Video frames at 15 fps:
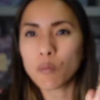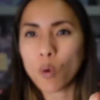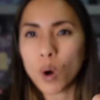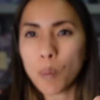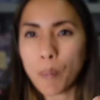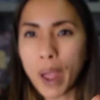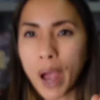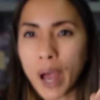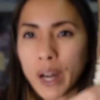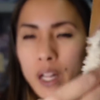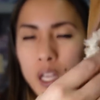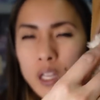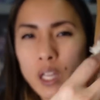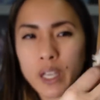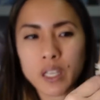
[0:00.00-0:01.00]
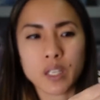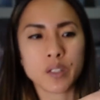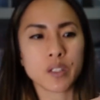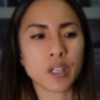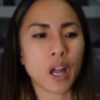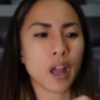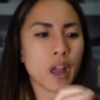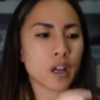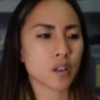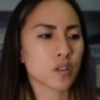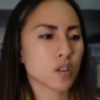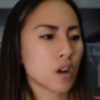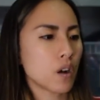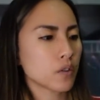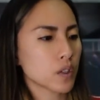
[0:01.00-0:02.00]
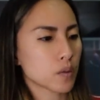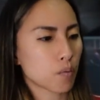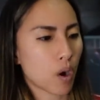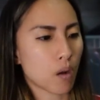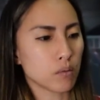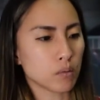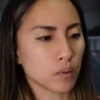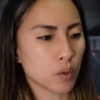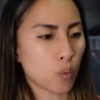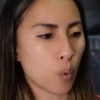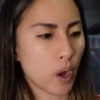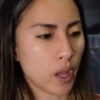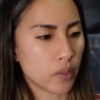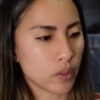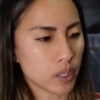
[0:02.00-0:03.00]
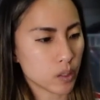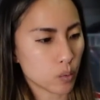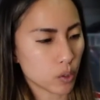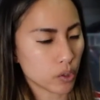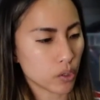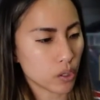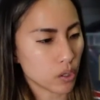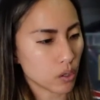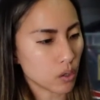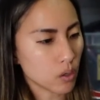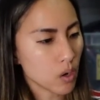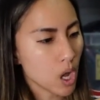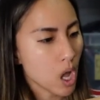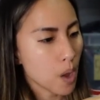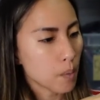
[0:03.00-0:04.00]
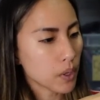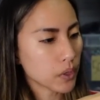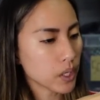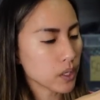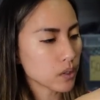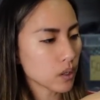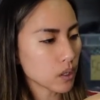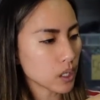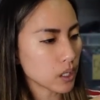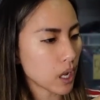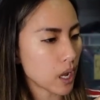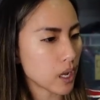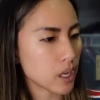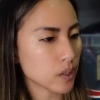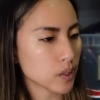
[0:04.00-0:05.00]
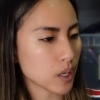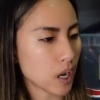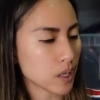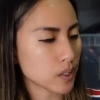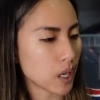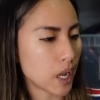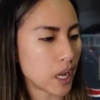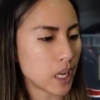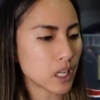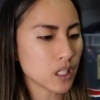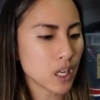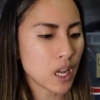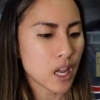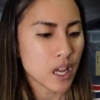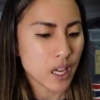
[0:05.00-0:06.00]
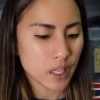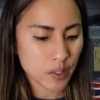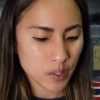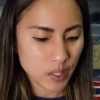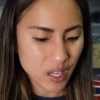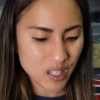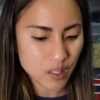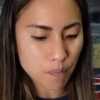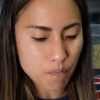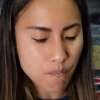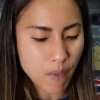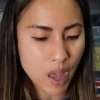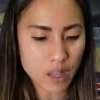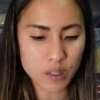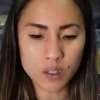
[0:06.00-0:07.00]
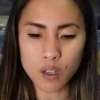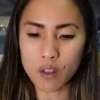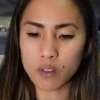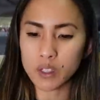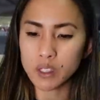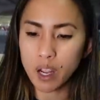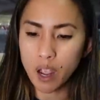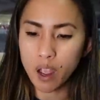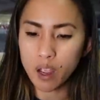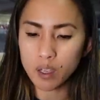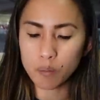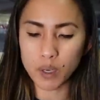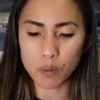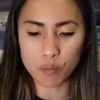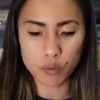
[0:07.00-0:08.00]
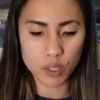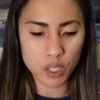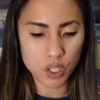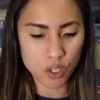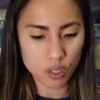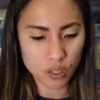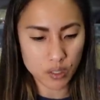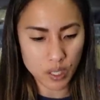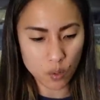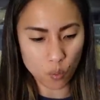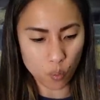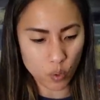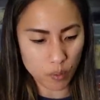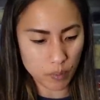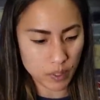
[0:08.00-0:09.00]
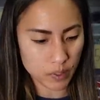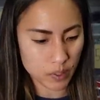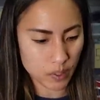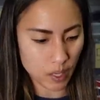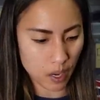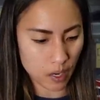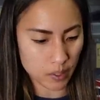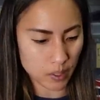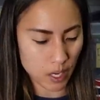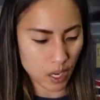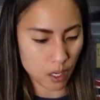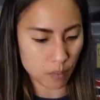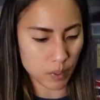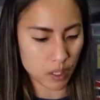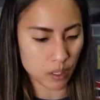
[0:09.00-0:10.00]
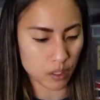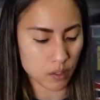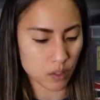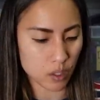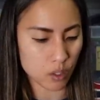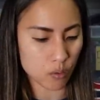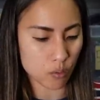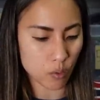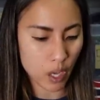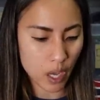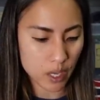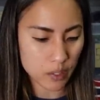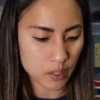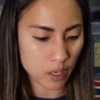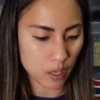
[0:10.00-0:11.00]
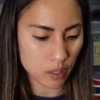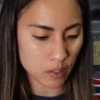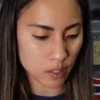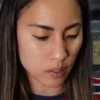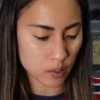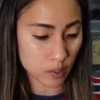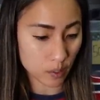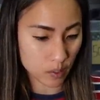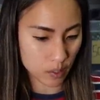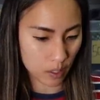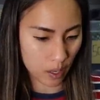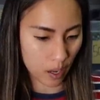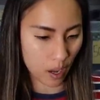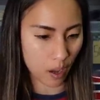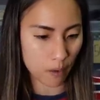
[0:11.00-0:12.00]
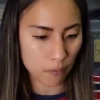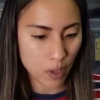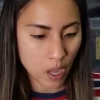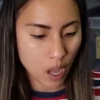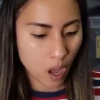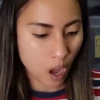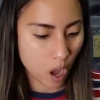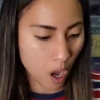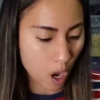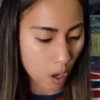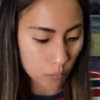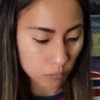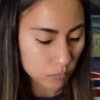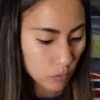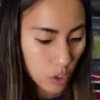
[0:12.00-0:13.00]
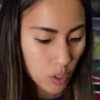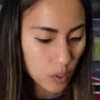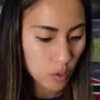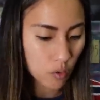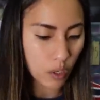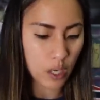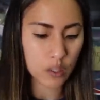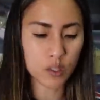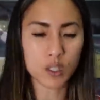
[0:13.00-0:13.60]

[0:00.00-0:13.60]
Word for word: more matted, like it's not as soft as probably when these were new, but these are in a size 8. It says men's on the tag, but I'm pretty sure it's a women's size 8 because the UK size is 6.5. Just great